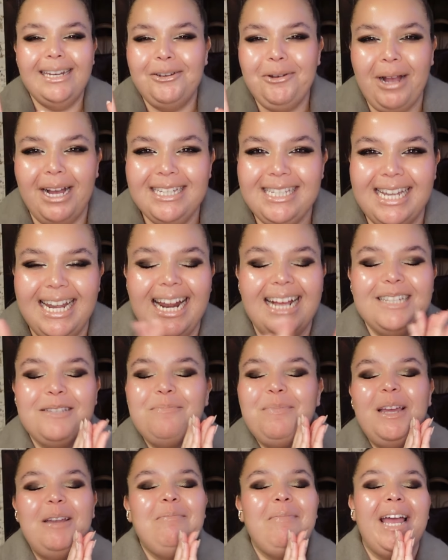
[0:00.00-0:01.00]
And you guys, that has
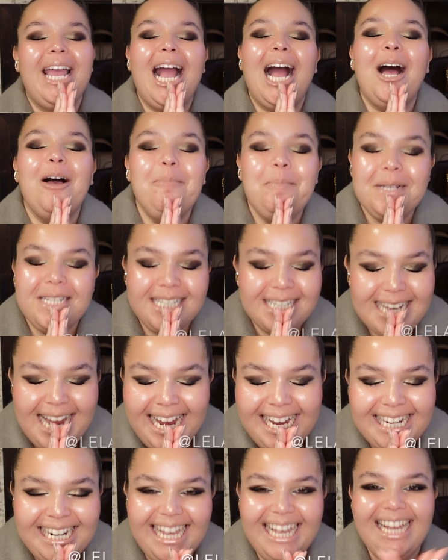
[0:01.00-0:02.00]
been my
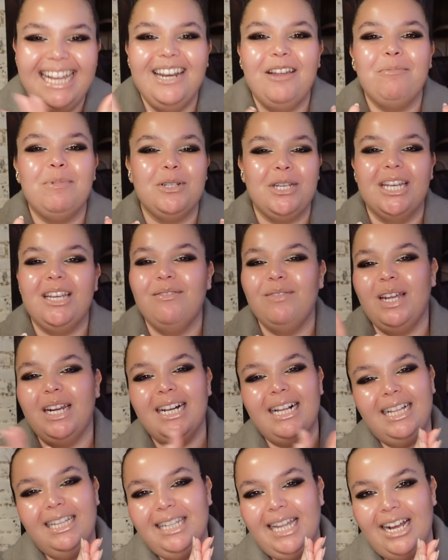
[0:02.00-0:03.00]
updated Bottega
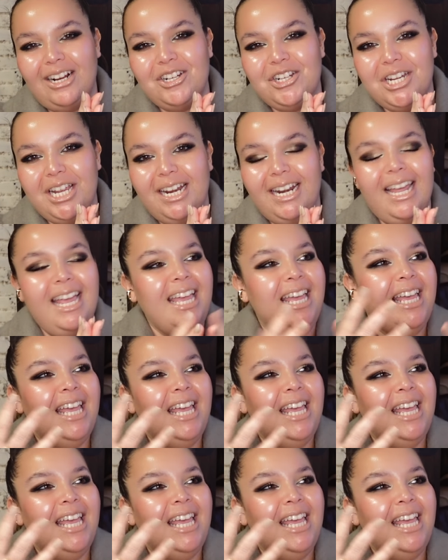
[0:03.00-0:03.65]
Veneta collection.